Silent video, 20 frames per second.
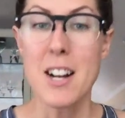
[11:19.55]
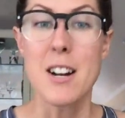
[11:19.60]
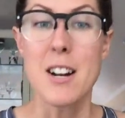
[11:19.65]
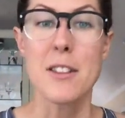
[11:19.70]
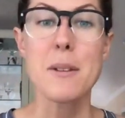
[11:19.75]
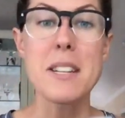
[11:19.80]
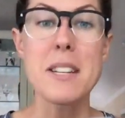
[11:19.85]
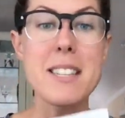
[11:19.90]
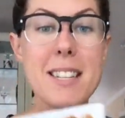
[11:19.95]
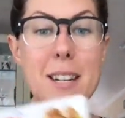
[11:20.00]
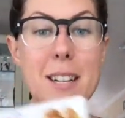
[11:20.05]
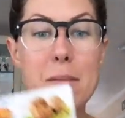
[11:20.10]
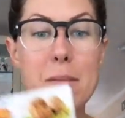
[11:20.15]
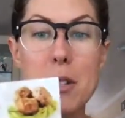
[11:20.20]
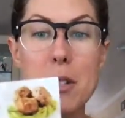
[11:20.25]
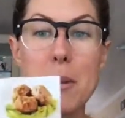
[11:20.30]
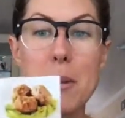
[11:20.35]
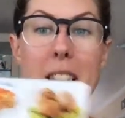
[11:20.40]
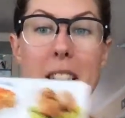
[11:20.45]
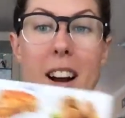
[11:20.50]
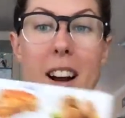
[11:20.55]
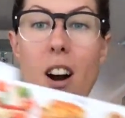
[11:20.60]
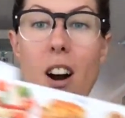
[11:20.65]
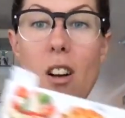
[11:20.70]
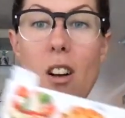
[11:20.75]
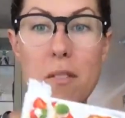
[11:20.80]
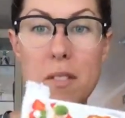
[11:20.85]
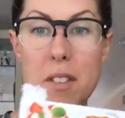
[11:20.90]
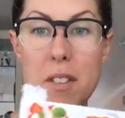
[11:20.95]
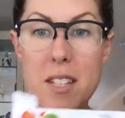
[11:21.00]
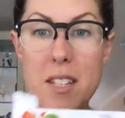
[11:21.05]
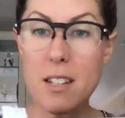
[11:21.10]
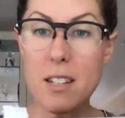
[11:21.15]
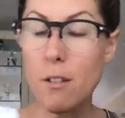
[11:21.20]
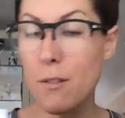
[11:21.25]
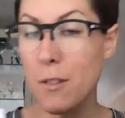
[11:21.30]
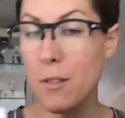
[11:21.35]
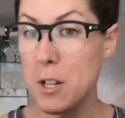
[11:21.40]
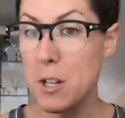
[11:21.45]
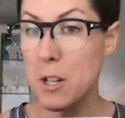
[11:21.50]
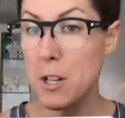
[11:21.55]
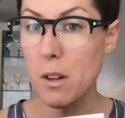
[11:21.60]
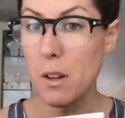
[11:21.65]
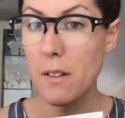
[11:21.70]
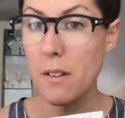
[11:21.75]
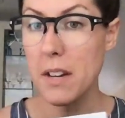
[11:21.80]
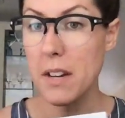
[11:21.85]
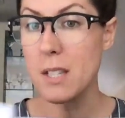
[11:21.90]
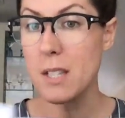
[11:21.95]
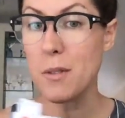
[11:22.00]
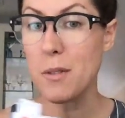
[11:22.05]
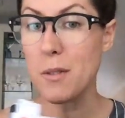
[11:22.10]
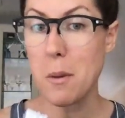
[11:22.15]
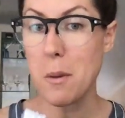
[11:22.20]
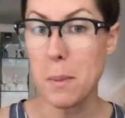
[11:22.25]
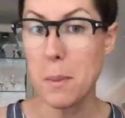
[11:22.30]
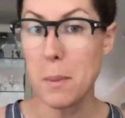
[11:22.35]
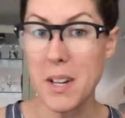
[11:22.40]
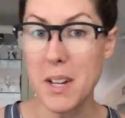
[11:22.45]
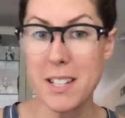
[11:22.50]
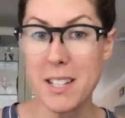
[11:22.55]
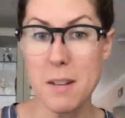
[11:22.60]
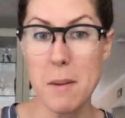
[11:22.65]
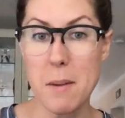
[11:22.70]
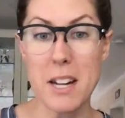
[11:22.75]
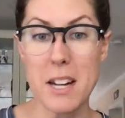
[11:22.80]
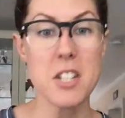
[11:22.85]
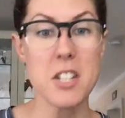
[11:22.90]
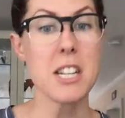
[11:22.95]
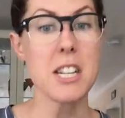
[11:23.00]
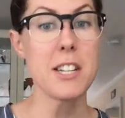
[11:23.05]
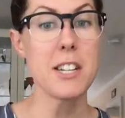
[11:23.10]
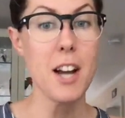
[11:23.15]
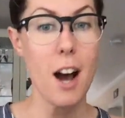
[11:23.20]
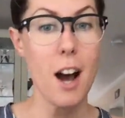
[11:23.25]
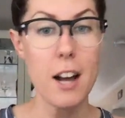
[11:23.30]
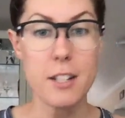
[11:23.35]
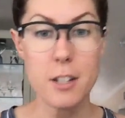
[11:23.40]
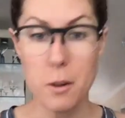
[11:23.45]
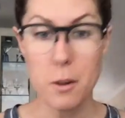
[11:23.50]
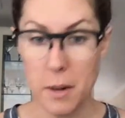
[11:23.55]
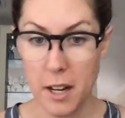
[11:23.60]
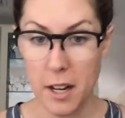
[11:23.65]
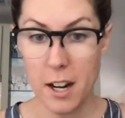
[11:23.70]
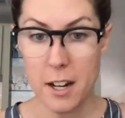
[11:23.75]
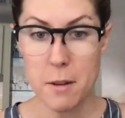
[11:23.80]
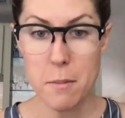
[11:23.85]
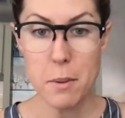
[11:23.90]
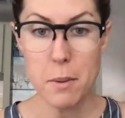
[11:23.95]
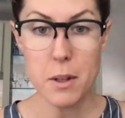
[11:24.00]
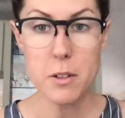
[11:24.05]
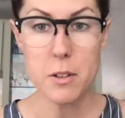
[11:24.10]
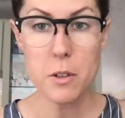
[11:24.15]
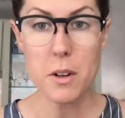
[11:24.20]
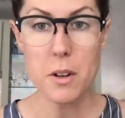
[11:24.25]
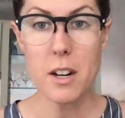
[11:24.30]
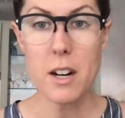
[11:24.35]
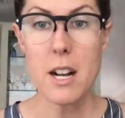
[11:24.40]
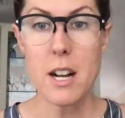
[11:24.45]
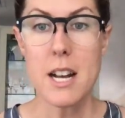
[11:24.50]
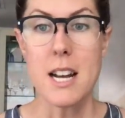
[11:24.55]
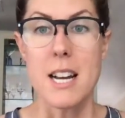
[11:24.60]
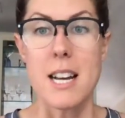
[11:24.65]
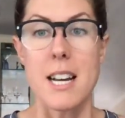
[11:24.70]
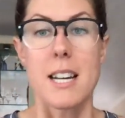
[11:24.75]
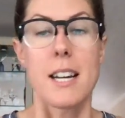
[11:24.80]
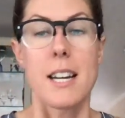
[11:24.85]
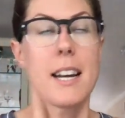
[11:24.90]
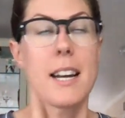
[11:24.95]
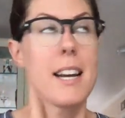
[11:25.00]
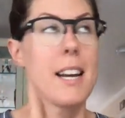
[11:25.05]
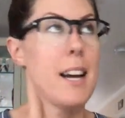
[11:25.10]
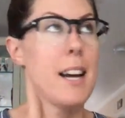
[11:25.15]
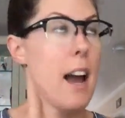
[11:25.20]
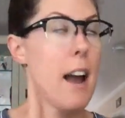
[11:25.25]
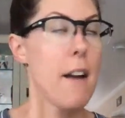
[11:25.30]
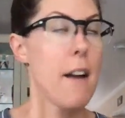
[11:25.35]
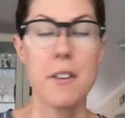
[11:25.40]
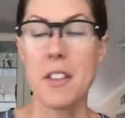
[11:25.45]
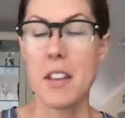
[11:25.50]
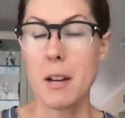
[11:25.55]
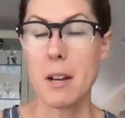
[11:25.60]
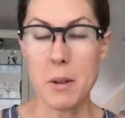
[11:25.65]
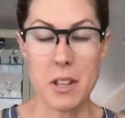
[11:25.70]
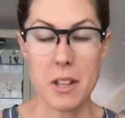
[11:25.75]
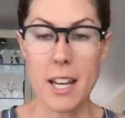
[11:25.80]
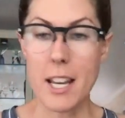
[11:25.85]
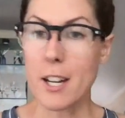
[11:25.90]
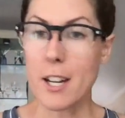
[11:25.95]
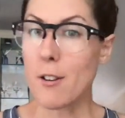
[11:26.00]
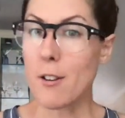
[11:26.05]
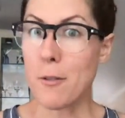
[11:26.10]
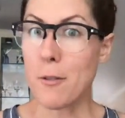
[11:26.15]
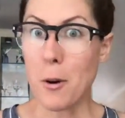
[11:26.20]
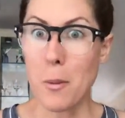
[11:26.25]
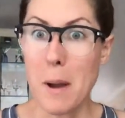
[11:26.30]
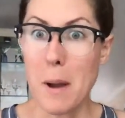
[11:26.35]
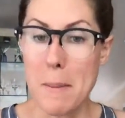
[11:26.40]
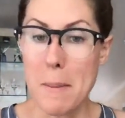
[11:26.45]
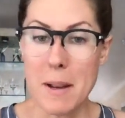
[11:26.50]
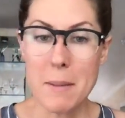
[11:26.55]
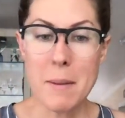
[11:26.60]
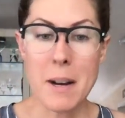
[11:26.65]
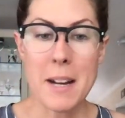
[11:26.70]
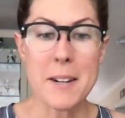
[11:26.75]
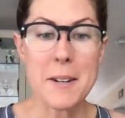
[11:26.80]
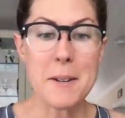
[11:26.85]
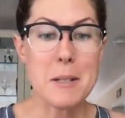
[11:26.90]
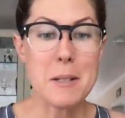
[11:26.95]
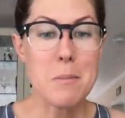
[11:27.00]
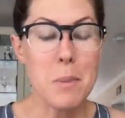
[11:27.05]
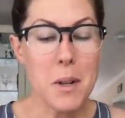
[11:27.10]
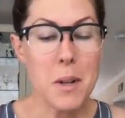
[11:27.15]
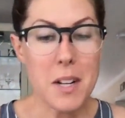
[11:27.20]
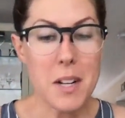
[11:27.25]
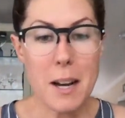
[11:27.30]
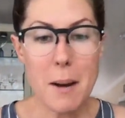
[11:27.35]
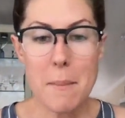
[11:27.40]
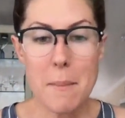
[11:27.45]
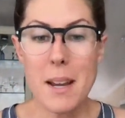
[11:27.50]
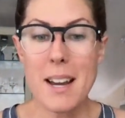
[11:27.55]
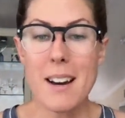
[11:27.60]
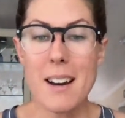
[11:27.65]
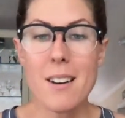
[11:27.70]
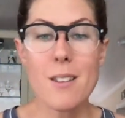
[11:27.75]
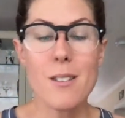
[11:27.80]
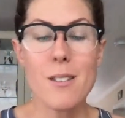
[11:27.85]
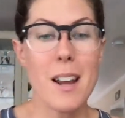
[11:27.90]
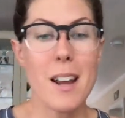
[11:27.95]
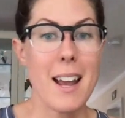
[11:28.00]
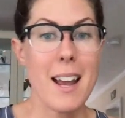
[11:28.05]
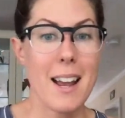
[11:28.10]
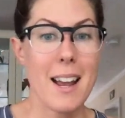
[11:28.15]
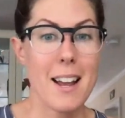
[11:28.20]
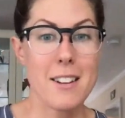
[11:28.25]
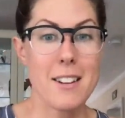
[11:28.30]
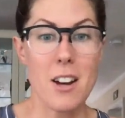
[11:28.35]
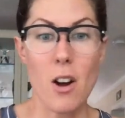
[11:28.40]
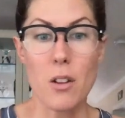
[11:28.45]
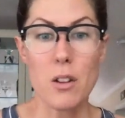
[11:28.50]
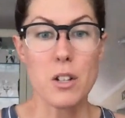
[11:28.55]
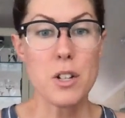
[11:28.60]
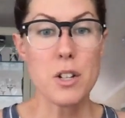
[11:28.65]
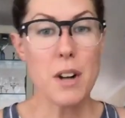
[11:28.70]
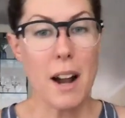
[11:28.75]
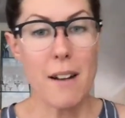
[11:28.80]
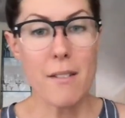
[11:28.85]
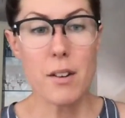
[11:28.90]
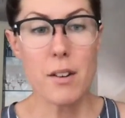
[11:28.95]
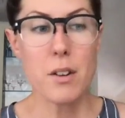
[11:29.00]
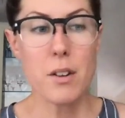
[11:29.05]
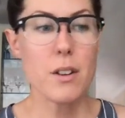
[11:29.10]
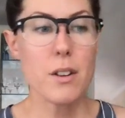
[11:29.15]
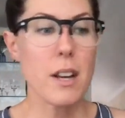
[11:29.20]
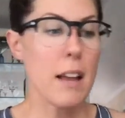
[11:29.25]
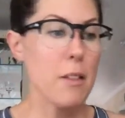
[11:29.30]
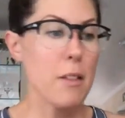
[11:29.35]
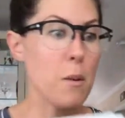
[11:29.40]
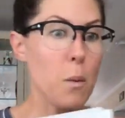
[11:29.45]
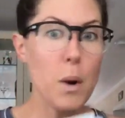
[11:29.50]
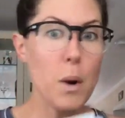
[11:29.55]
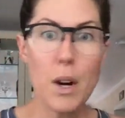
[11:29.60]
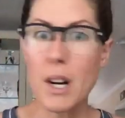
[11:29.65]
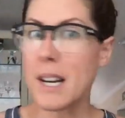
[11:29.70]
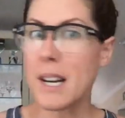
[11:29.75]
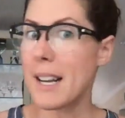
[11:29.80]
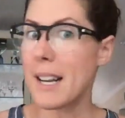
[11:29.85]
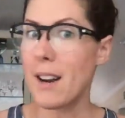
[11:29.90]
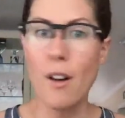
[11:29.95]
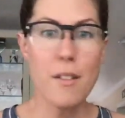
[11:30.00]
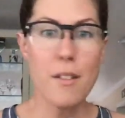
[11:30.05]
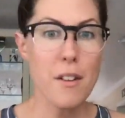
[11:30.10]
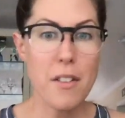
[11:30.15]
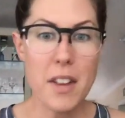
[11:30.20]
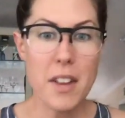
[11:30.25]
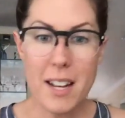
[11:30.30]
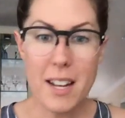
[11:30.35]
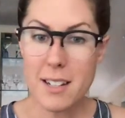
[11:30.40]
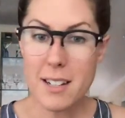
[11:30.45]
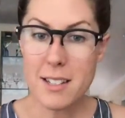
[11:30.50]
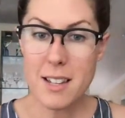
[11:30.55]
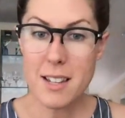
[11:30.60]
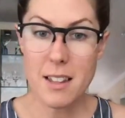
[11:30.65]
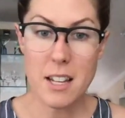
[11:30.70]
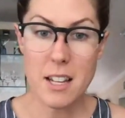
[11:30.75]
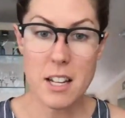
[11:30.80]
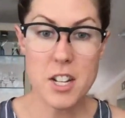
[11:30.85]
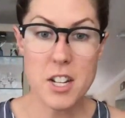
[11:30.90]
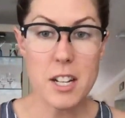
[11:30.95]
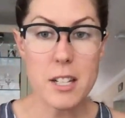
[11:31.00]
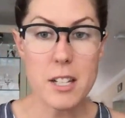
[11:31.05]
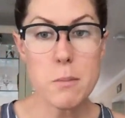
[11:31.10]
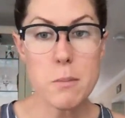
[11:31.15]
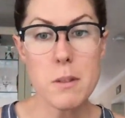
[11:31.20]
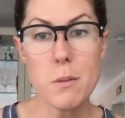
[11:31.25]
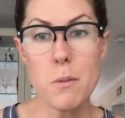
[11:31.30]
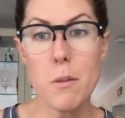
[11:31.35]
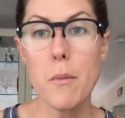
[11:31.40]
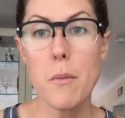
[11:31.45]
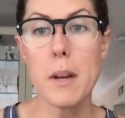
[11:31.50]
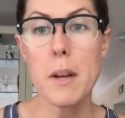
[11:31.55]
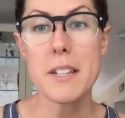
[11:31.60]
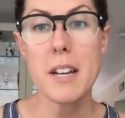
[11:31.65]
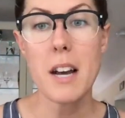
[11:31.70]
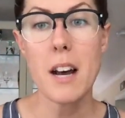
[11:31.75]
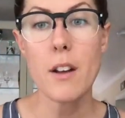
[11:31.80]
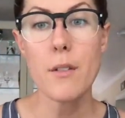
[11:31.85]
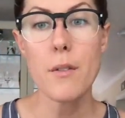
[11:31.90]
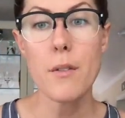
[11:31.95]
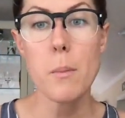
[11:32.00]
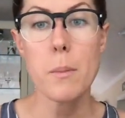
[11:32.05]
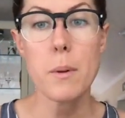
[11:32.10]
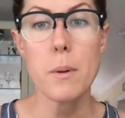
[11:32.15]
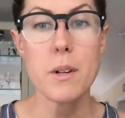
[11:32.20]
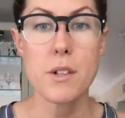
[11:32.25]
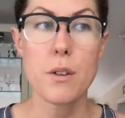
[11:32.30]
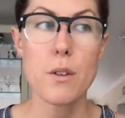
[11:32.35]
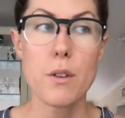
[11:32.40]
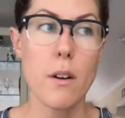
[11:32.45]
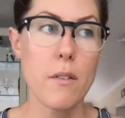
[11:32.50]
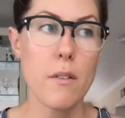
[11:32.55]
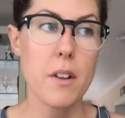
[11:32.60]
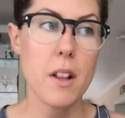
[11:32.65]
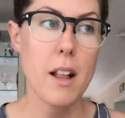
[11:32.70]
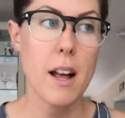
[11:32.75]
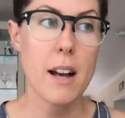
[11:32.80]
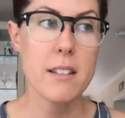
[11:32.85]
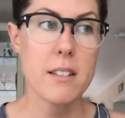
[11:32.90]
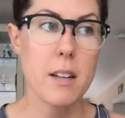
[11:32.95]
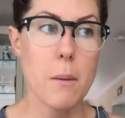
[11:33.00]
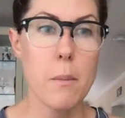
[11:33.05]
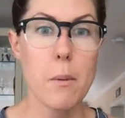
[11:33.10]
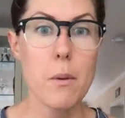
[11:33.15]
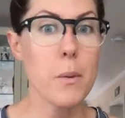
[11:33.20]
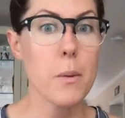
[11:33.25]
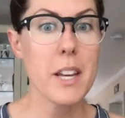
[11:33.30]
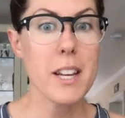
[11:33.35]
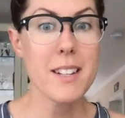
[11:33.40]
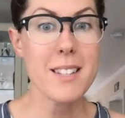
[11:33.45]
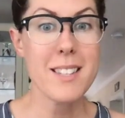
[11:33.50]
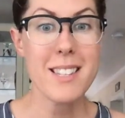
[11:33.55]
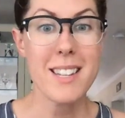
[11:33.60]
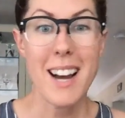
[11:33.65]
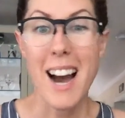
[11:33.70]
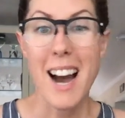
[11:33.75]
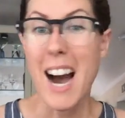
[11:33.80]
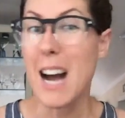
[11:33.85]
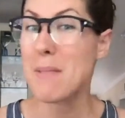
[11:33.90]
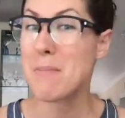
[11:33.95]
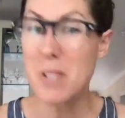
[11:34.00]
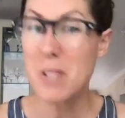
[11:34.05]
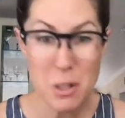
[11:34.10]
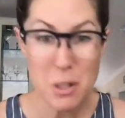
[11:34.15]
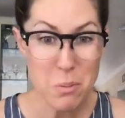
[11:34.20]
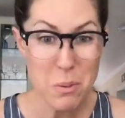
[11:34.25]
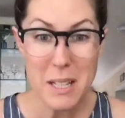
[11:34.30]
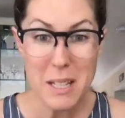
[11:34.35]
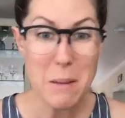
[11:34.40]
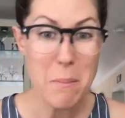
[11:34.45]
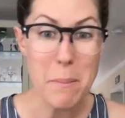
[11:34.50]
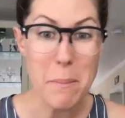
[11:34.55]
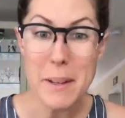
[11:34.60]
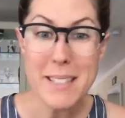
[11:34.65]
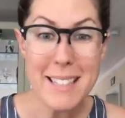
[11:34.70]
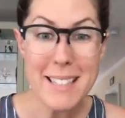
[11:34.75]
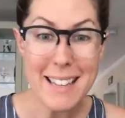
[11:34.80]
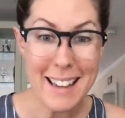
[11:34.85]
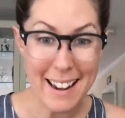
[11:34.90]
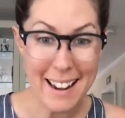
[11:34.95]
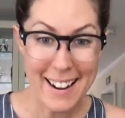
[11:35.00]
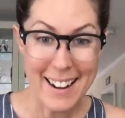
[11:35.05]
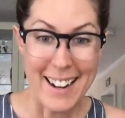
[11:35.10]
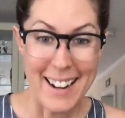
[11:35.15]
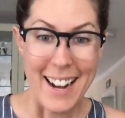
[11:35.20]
The reason I'm doing all of these little virtual events for the book is I'm actually not going on a book tour everything with Keto for Women, my newest book coming out, and all the travel and the work and all the things and the adjustments we've made to healthful pursuit over the last couple weeks. I'm just really busy.